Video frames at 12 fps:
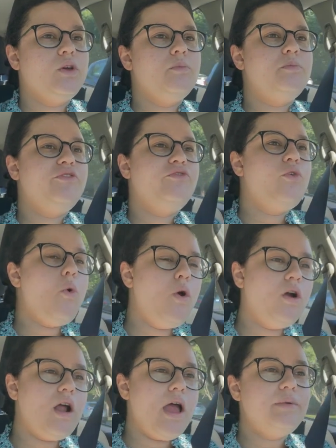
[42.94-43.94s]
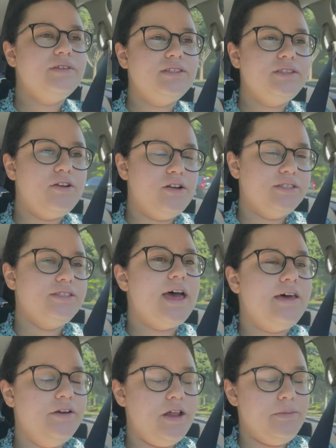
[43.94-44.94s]
before, I wasn't there on
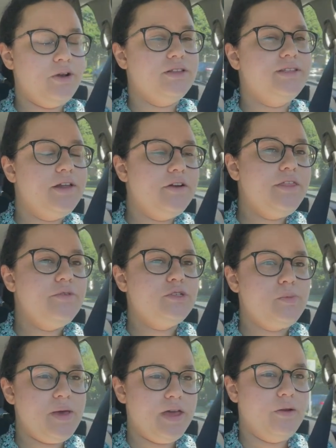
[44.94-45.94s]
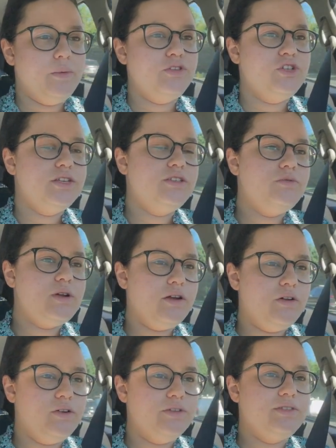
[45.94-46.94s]
Saturday, but on Saturday there was a panel with Jason
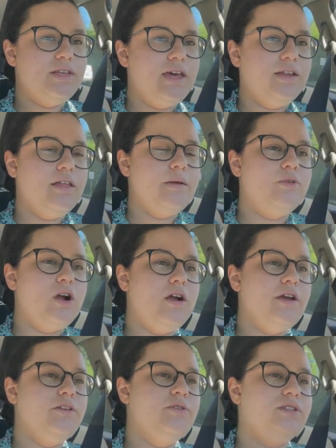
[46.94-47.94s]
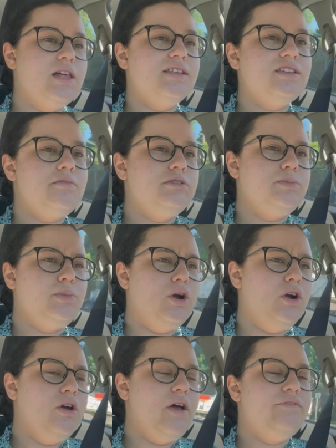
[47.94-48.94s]
Reynolds and a librarian whose last name is
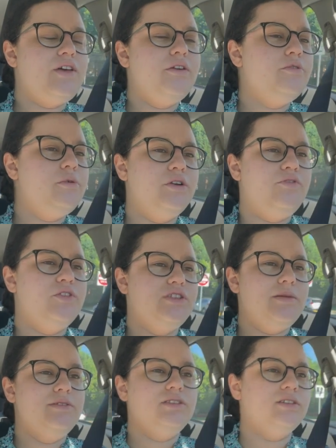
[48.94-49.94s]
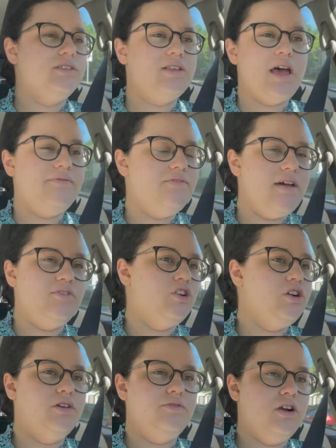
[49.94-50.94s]
Pearl. I don't know what her first name is because I've never
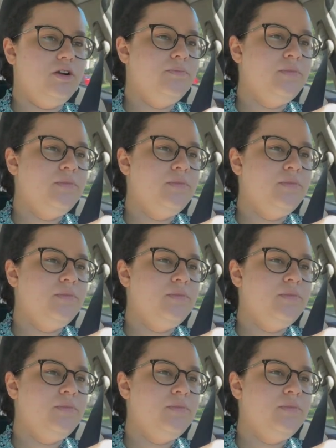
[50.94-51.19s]
heard of her.